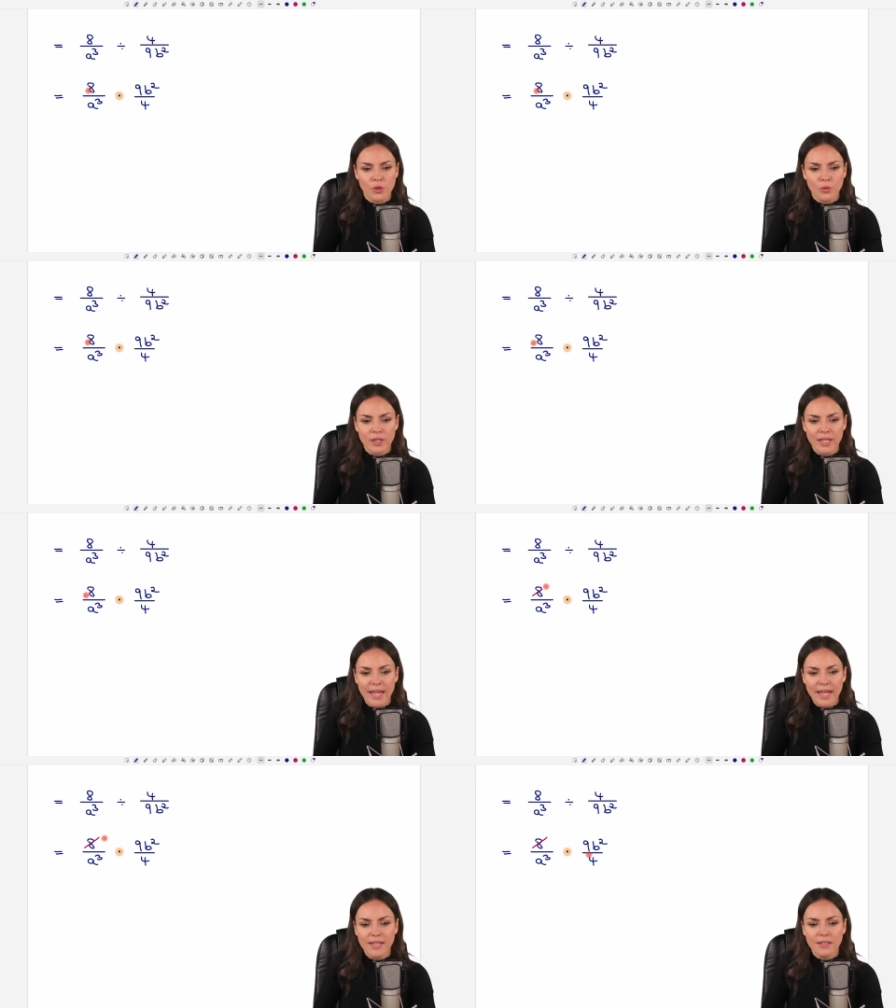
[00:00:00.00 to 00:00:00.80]
So
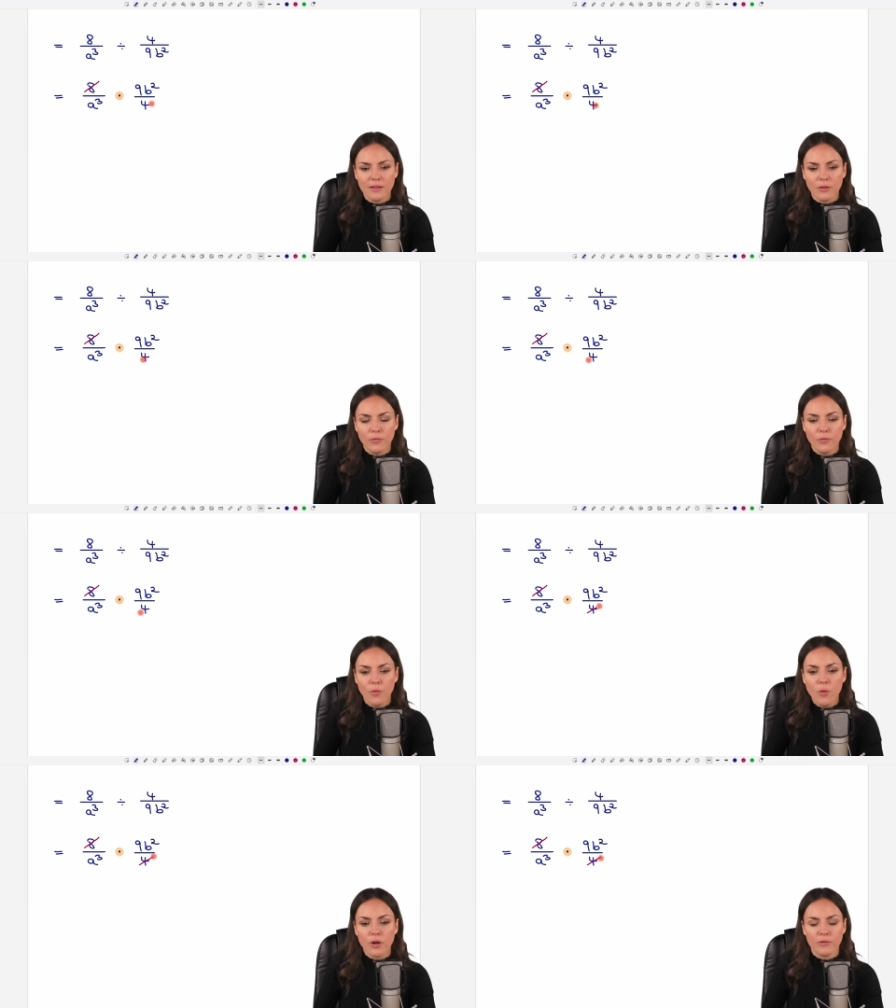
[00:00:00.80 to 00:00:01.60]
the eight and the
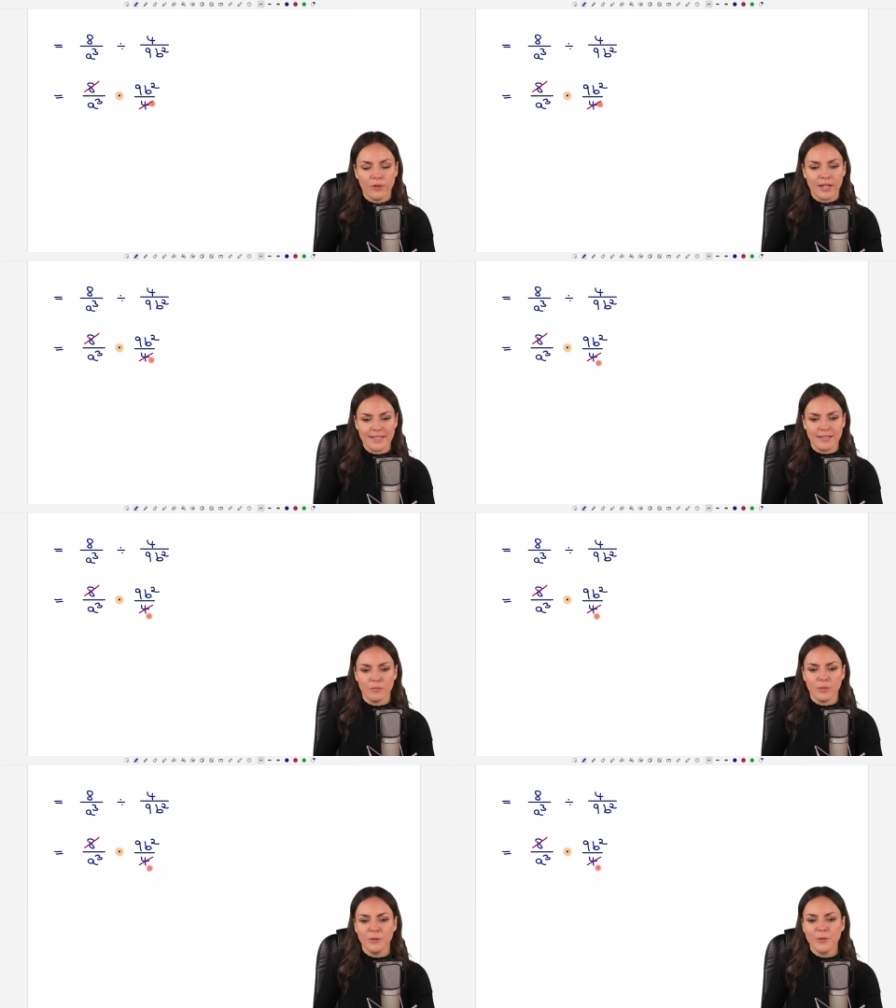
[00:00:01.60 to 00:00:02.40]
four, for
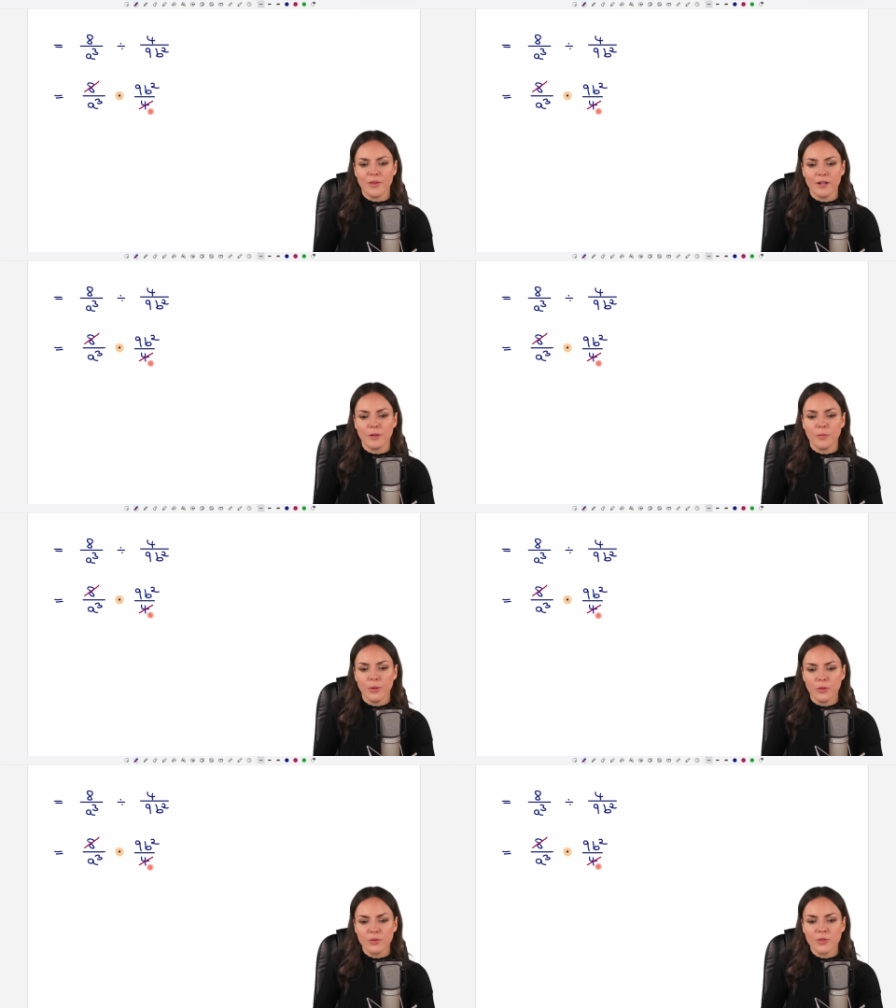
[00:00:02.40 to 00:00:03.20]
example, they are
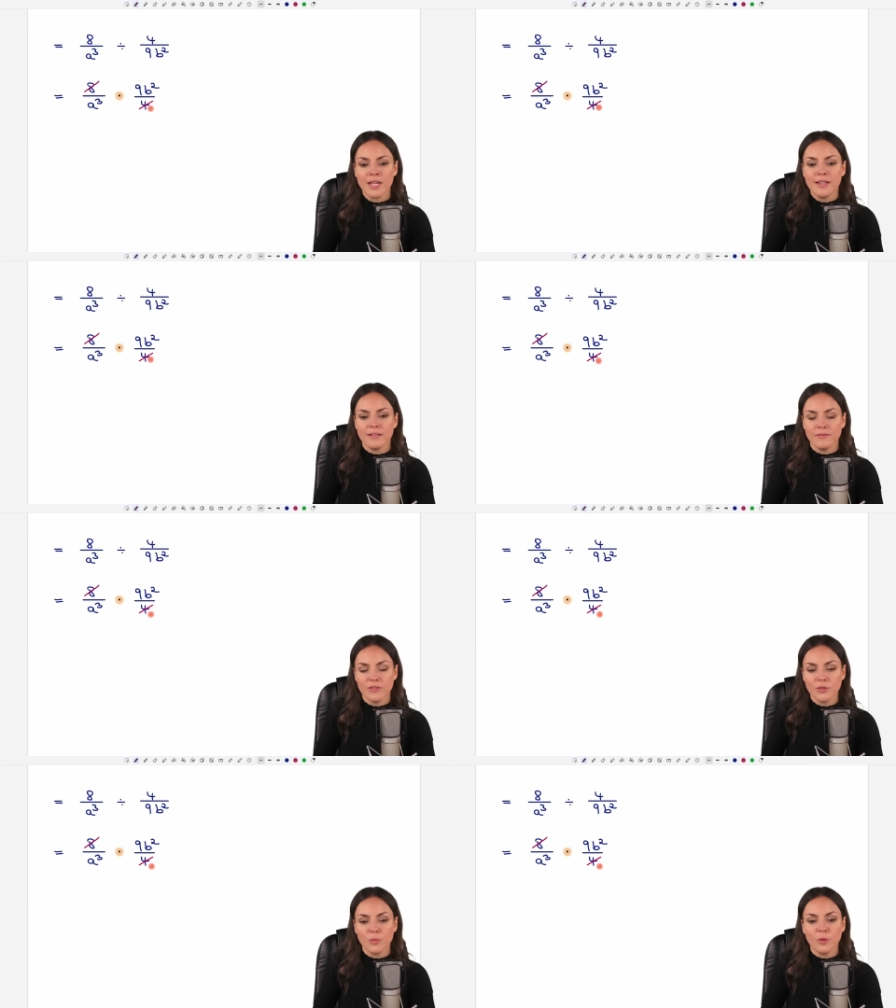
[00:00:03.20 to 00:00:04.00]
both
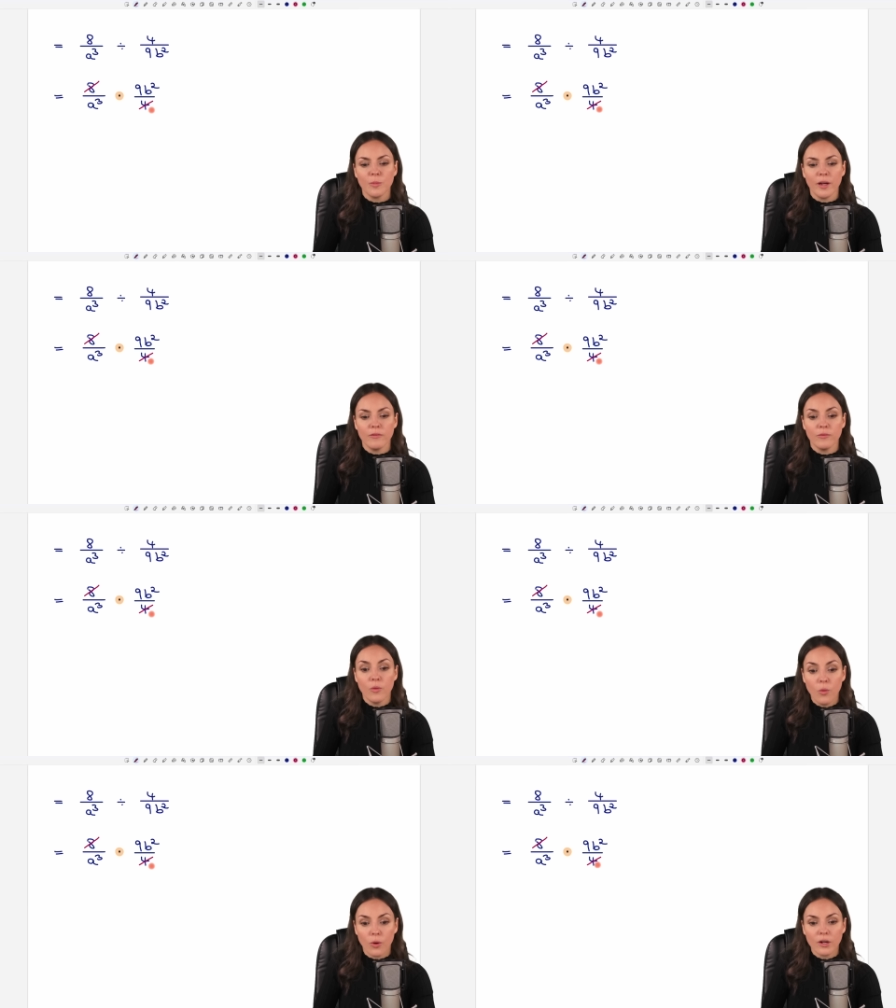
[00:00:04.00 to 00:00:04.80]
divisible by
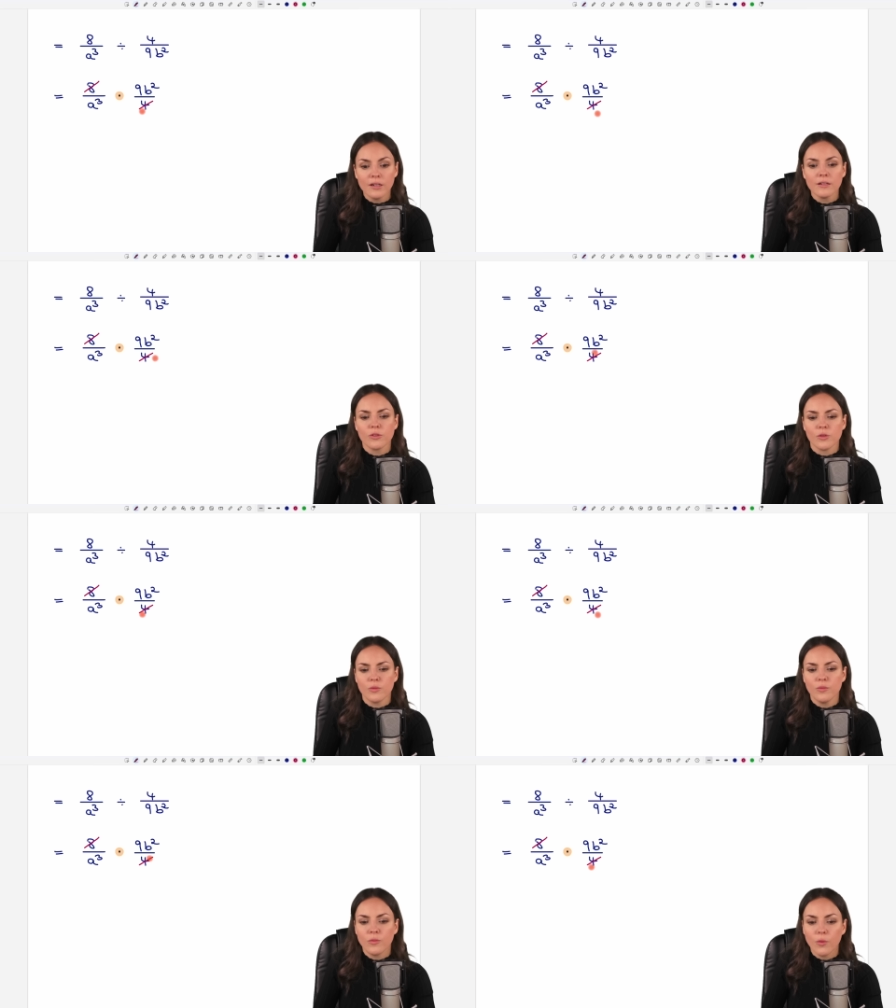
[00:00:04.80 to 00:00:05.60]
four.
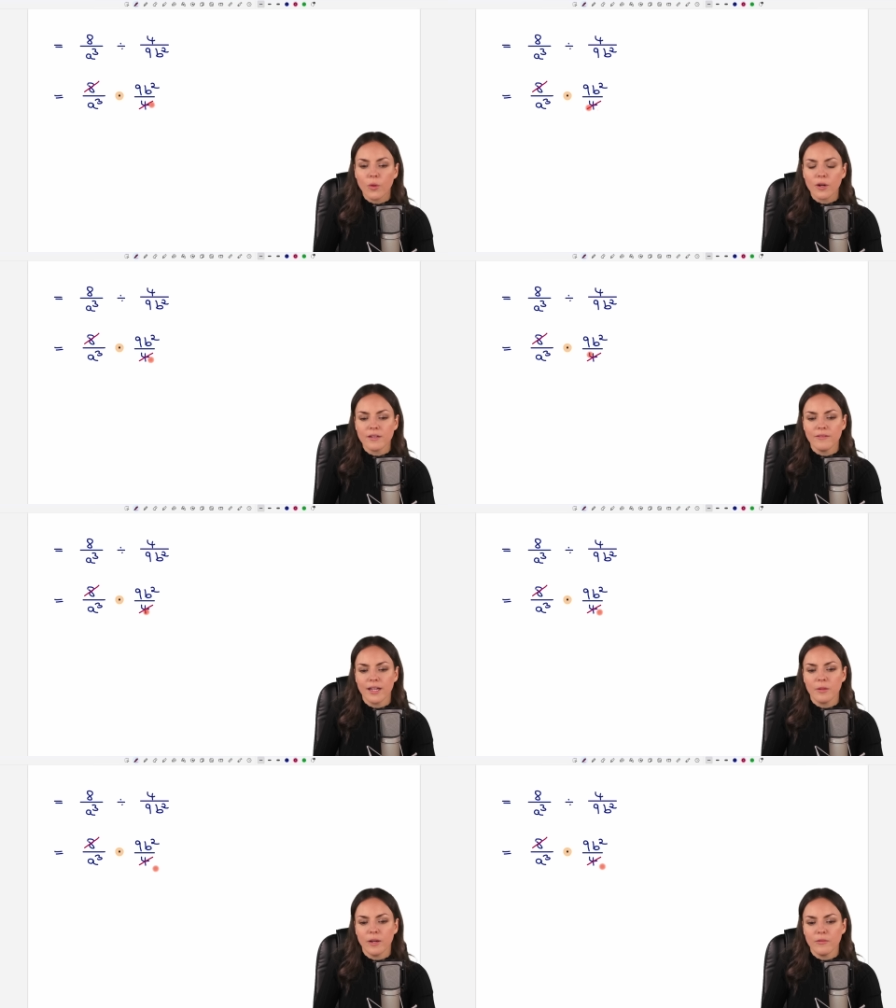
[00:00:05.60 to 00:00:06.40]
So four
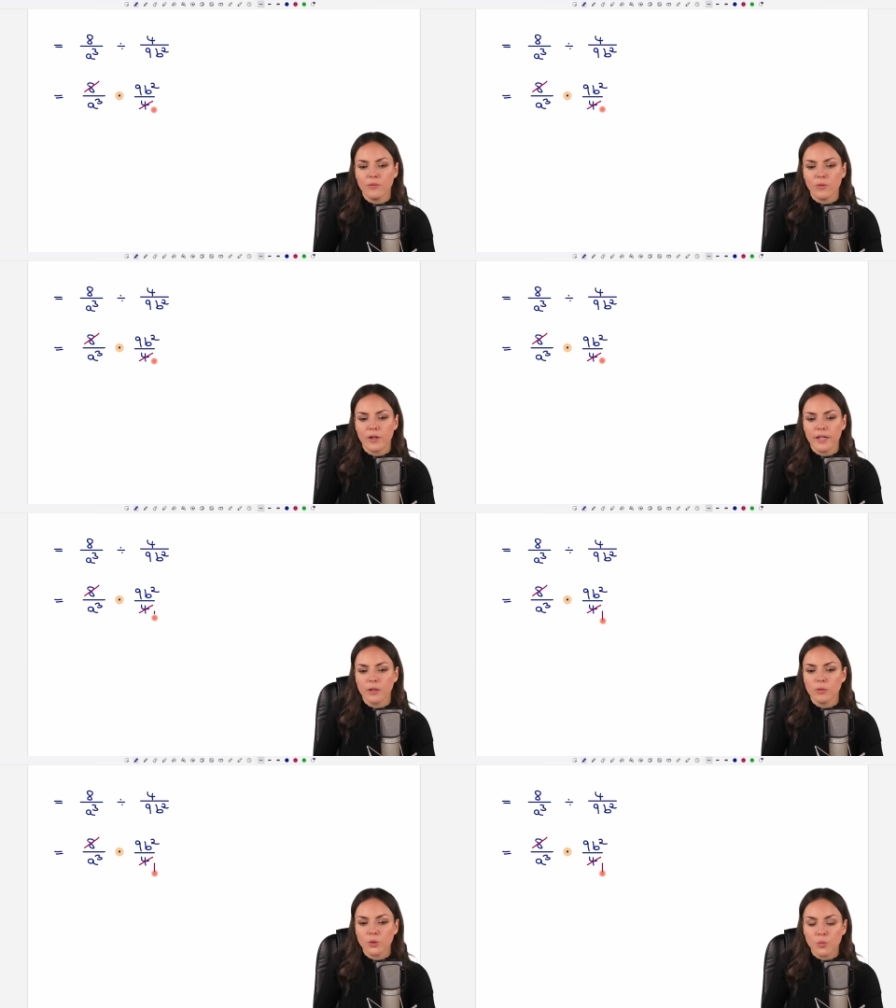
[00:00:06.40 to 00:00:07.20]
divided by four
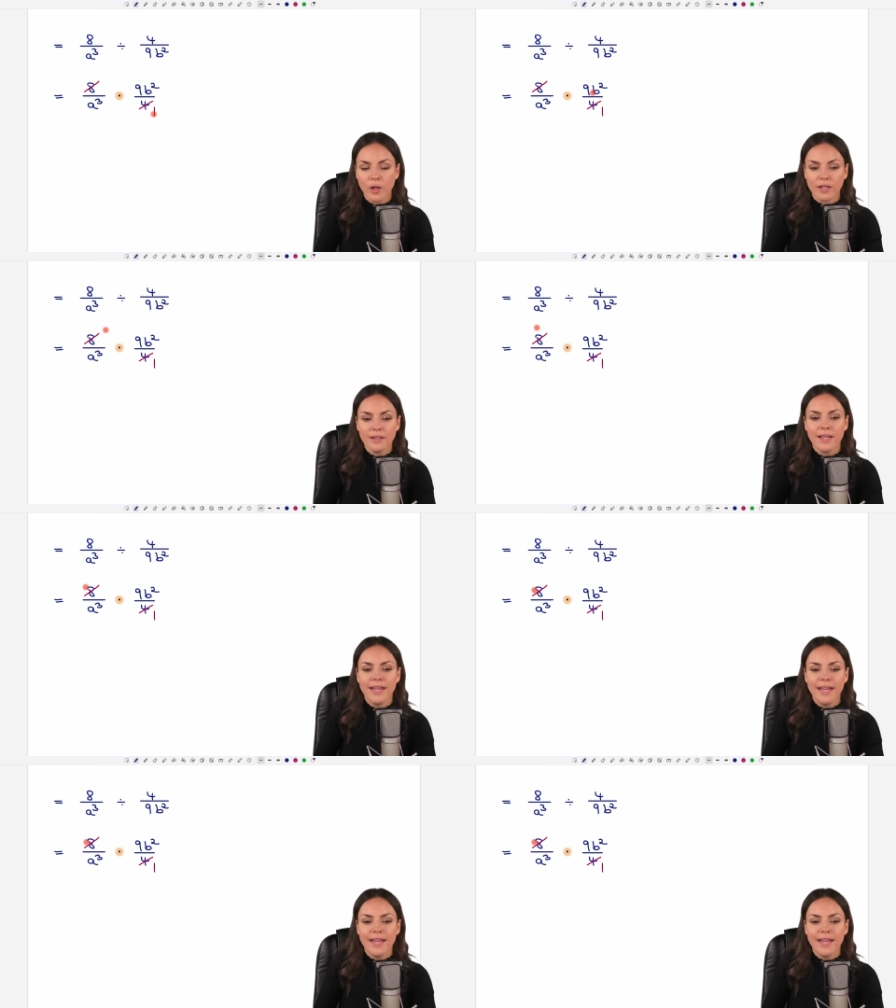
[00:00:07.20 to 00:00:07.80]
equals one.